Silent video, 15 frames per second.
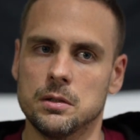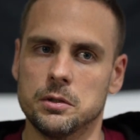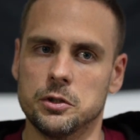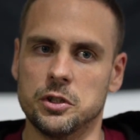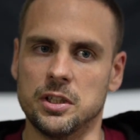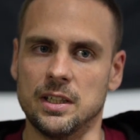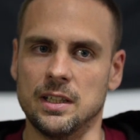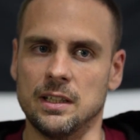
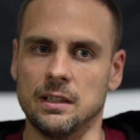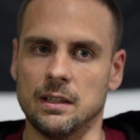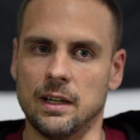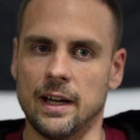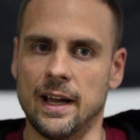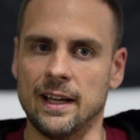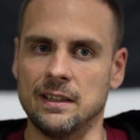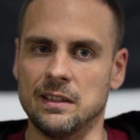She
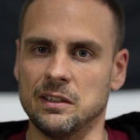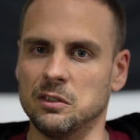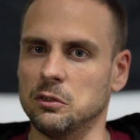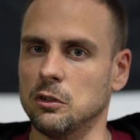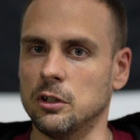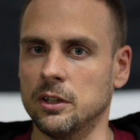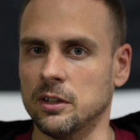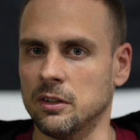had this
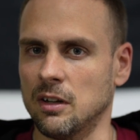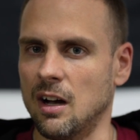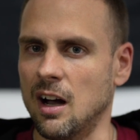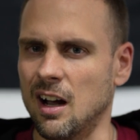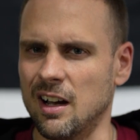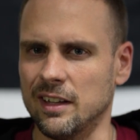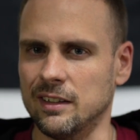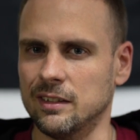look in her
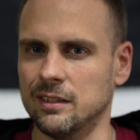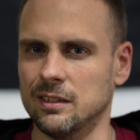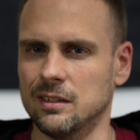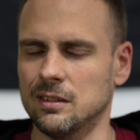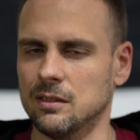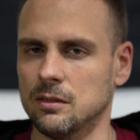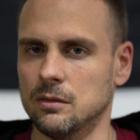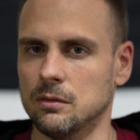eyes.